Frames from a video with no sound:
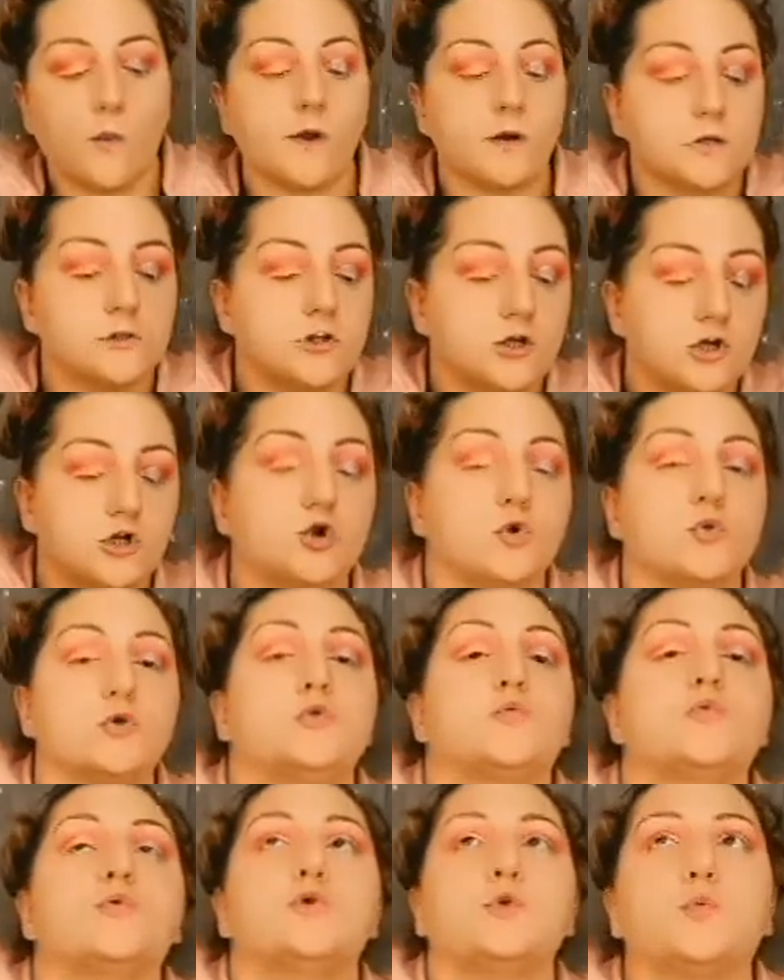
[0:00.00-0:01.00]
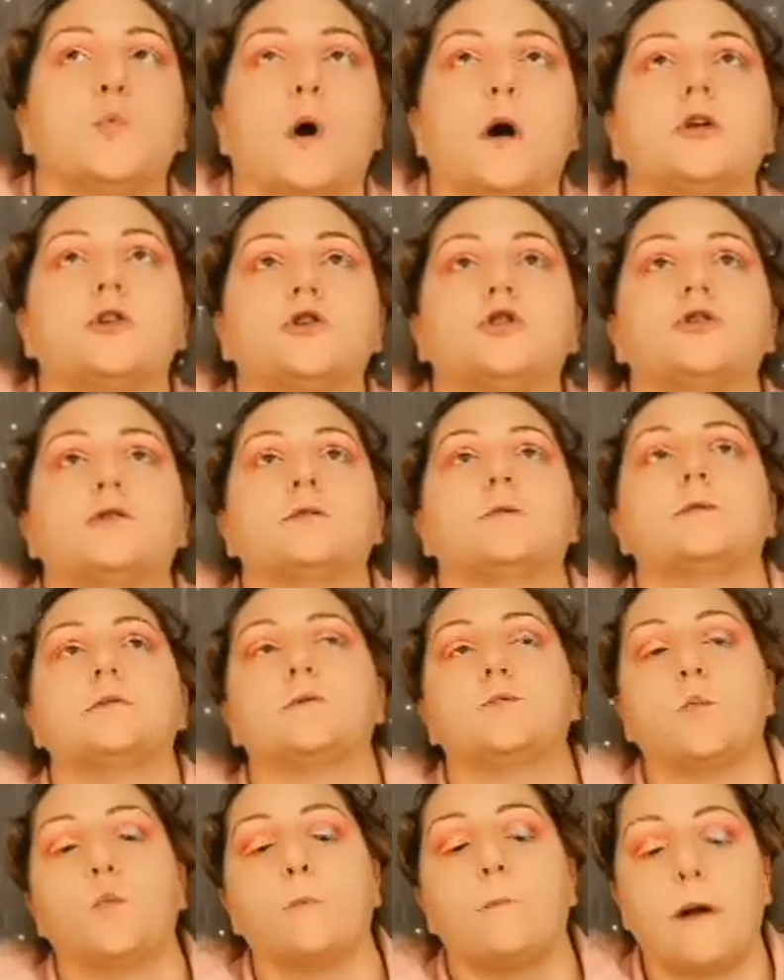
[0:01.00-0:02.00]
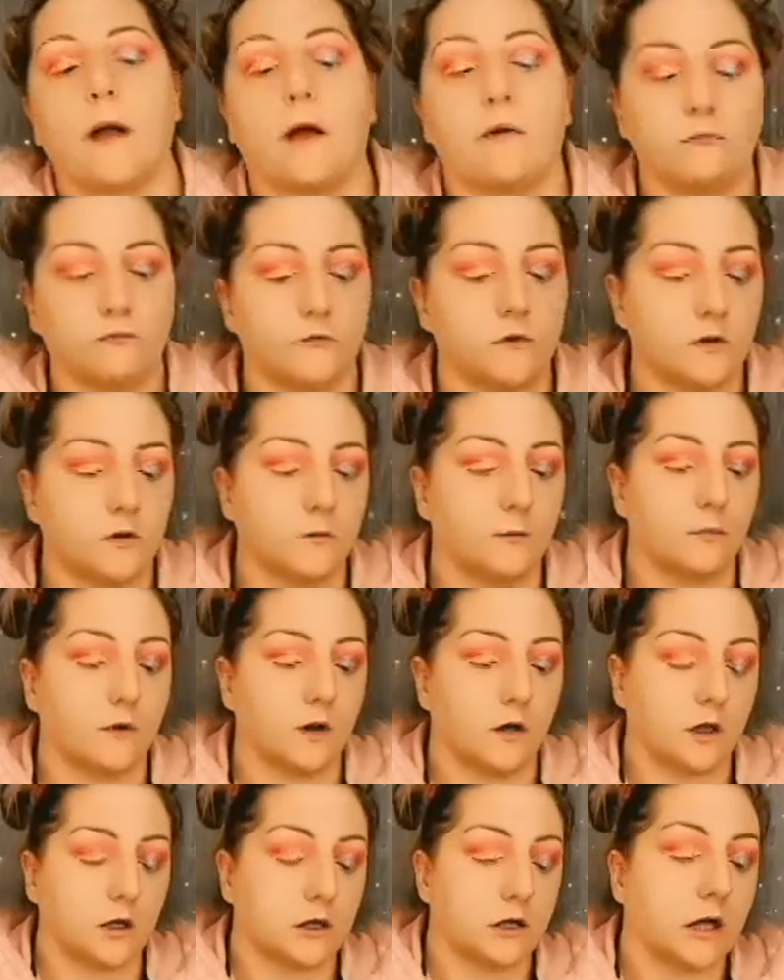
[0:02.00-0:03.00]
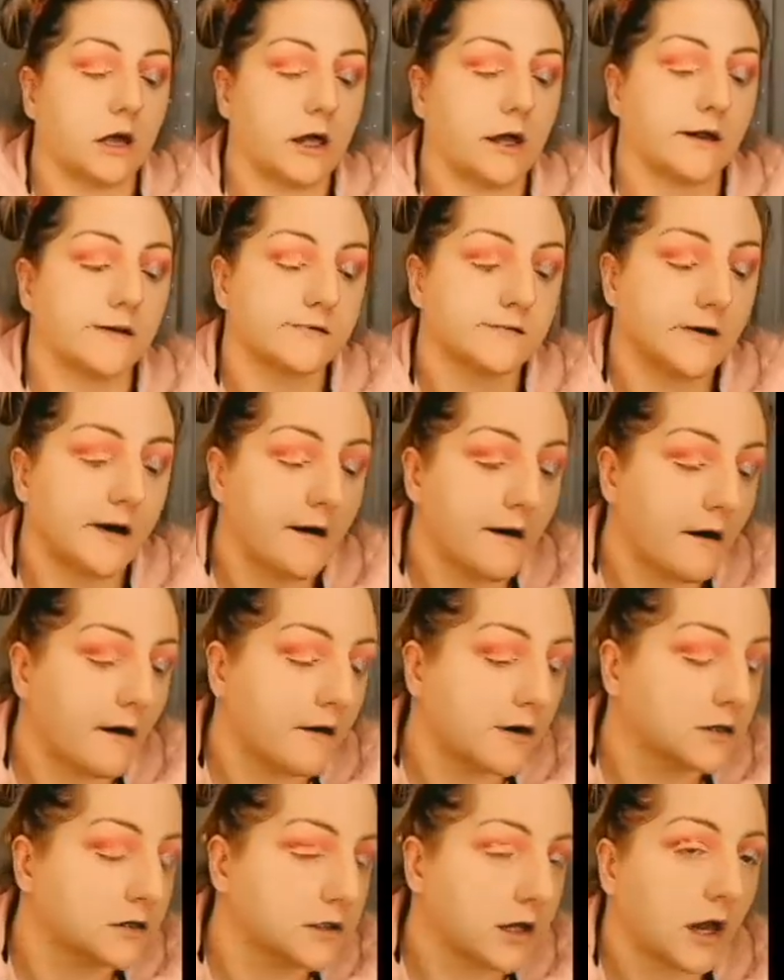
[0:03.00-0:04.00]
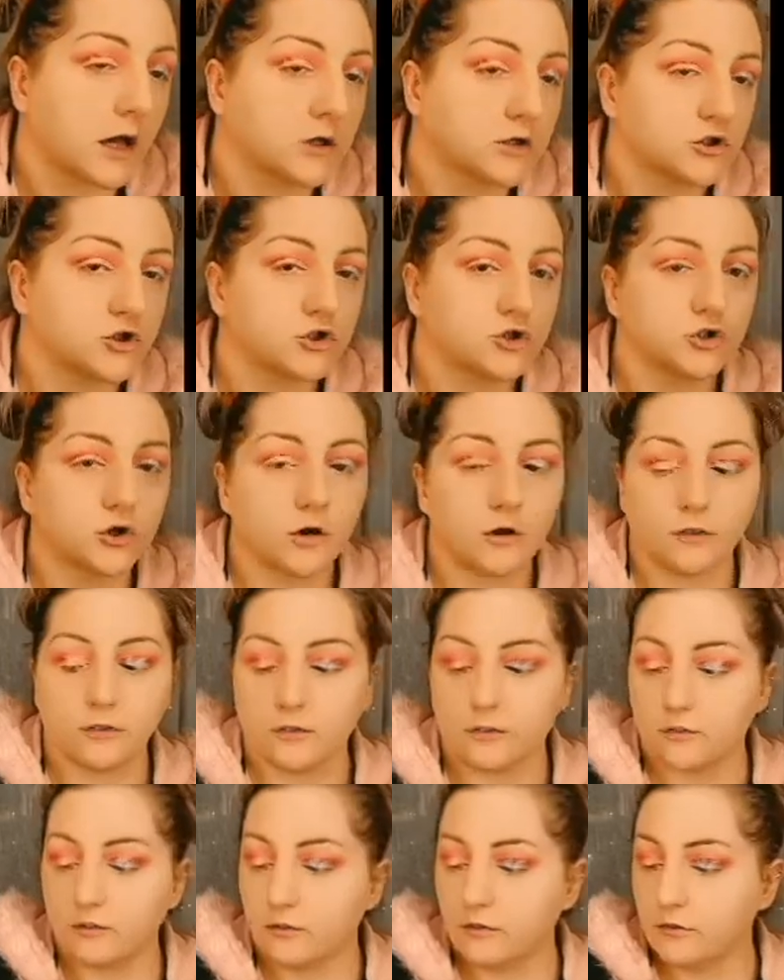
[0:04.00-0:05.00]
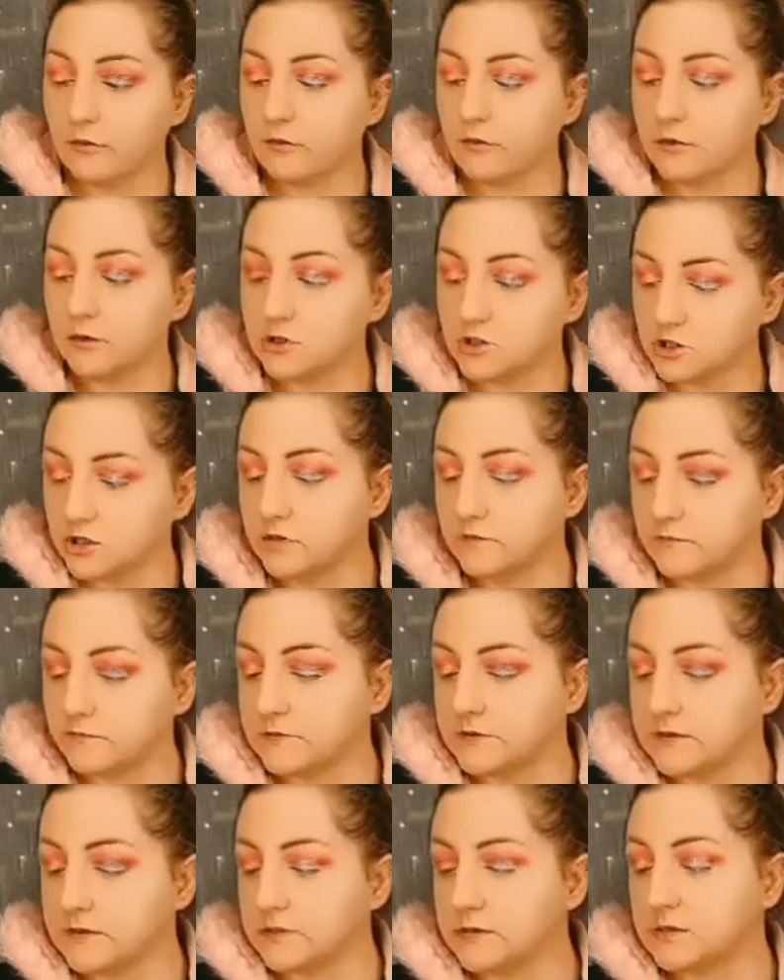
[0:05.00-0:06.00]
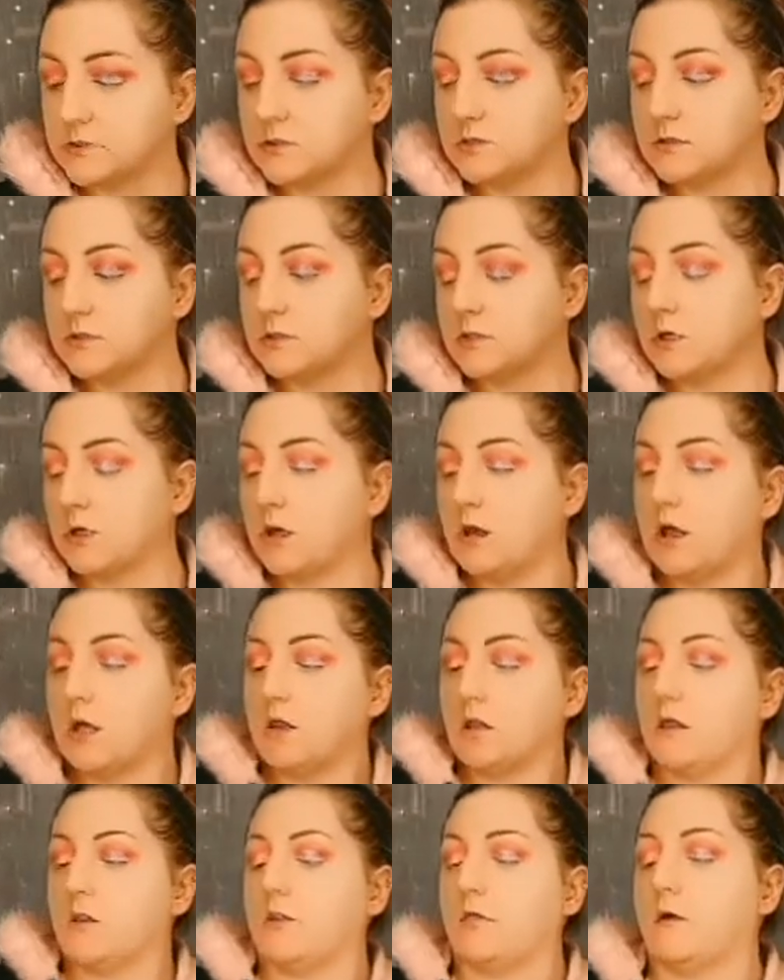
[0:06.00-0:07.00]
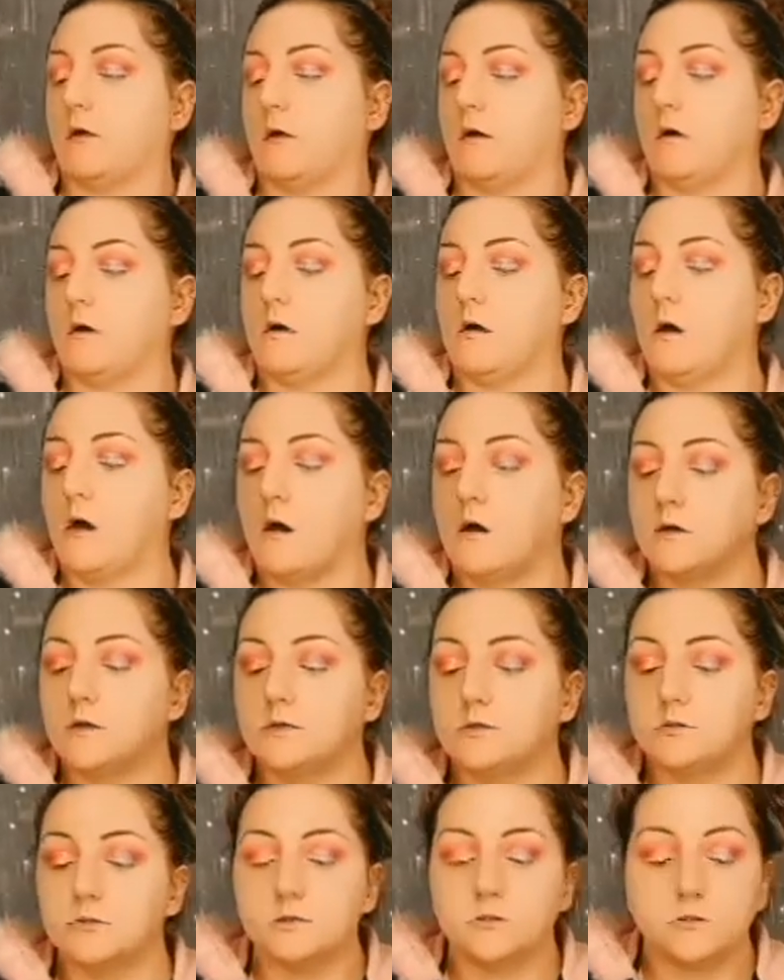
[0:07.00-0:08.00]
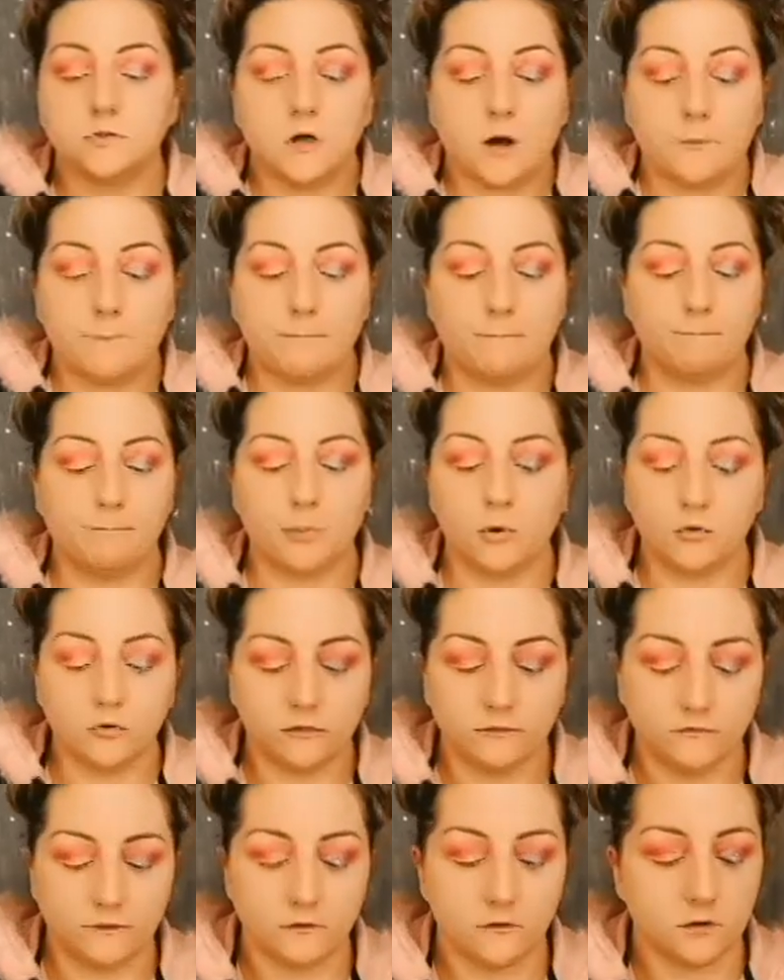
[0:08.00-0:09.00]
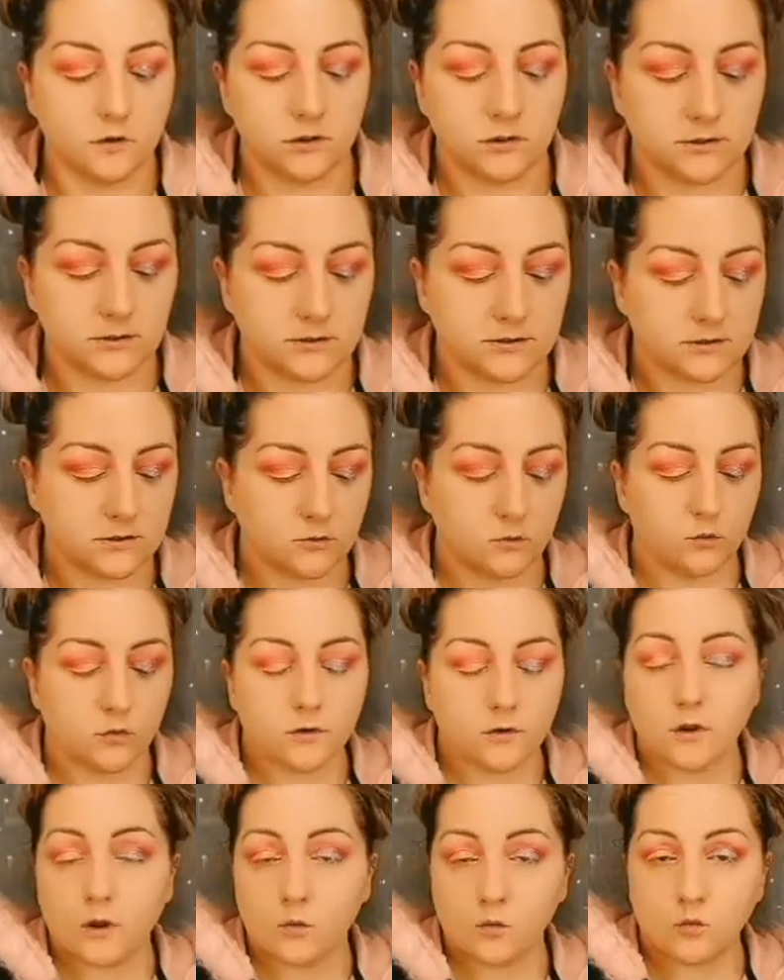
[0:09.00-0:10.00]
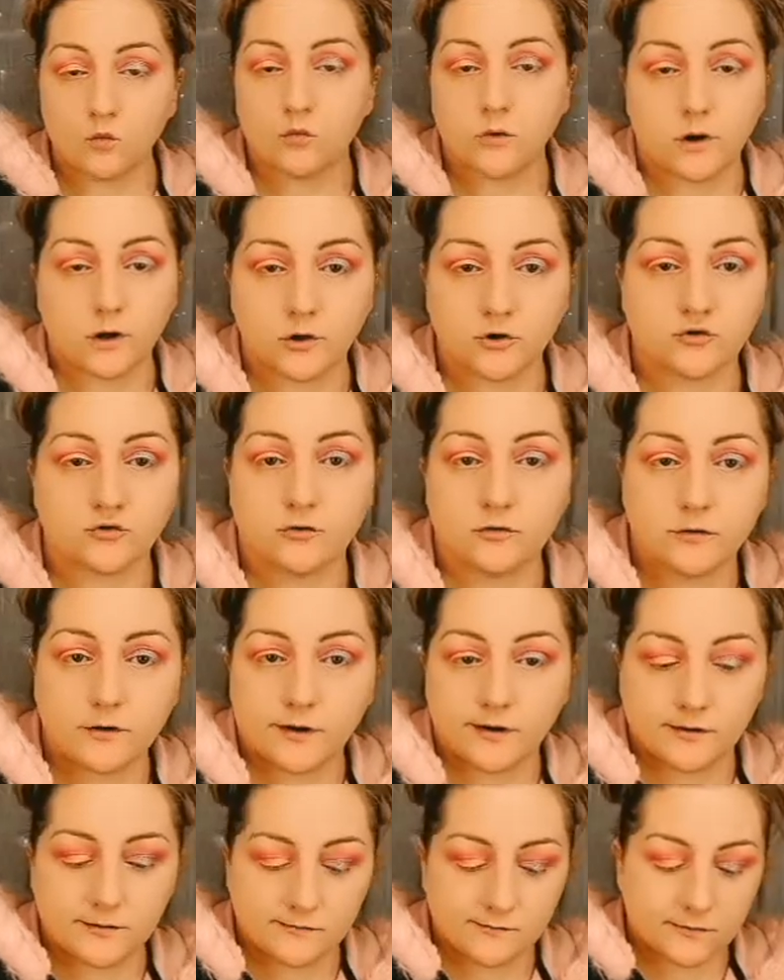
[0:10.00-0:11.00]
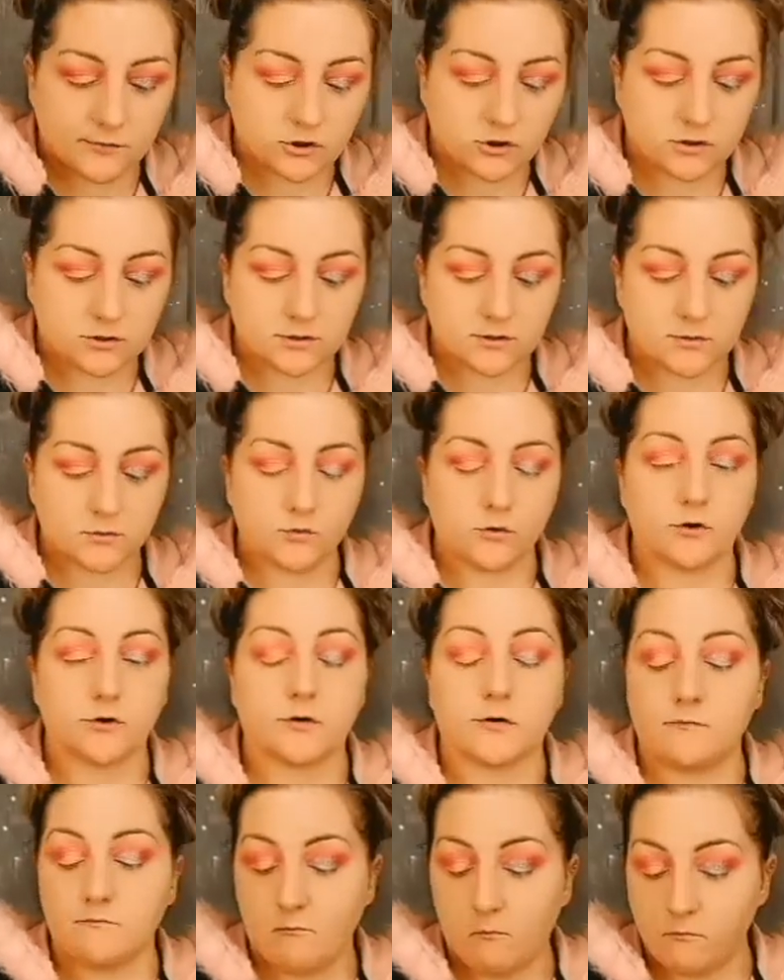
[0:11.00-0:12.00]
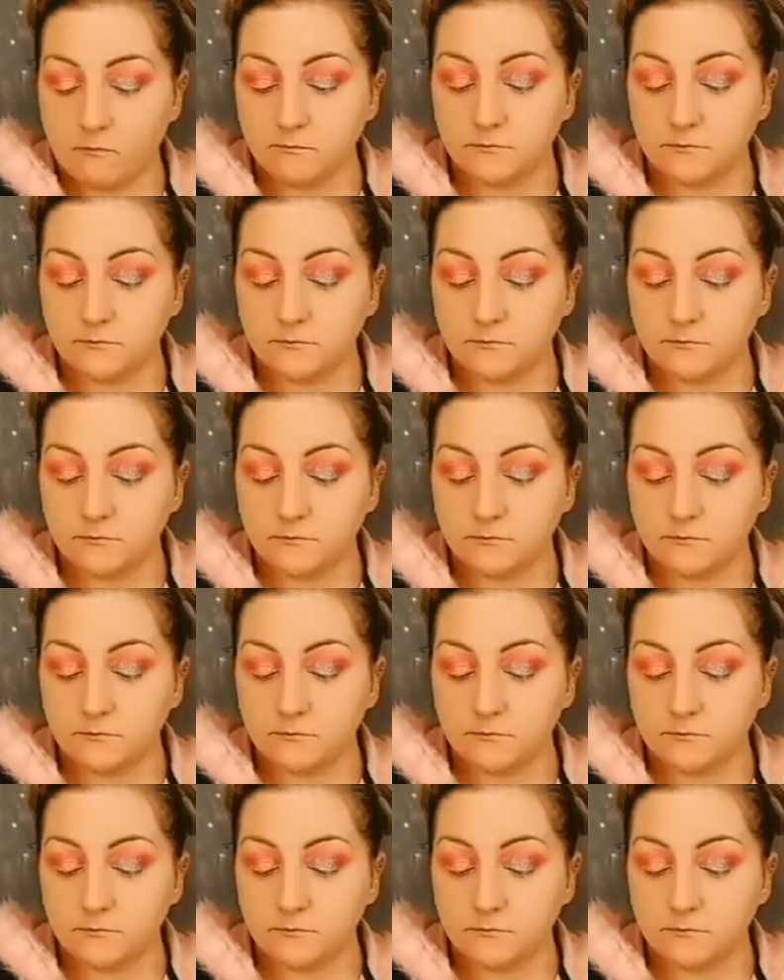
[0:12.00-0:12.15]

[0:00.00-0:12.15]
want to show you swatches so badly, but I can't catch the shifts and the beautifulness without natural light. It just doesn't work.